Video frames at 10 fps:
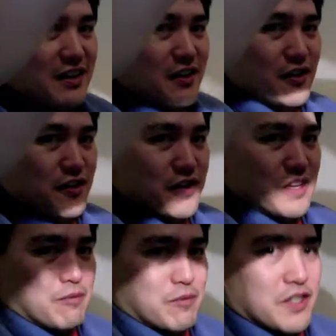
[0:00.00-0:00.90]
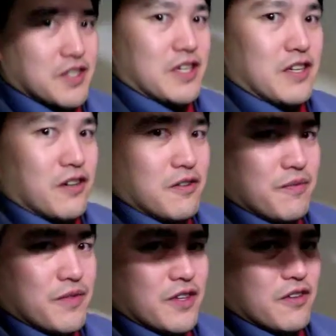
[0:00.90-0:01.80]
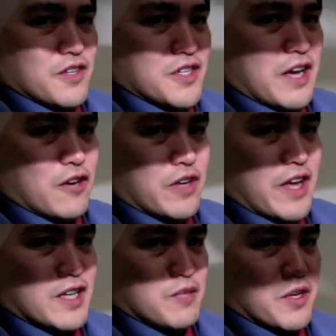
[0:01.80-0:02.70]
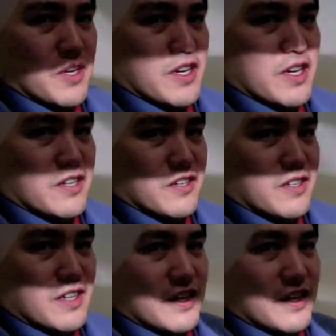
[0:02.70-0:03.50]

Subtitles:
all you happen to see are, you know, the shadow cast behind and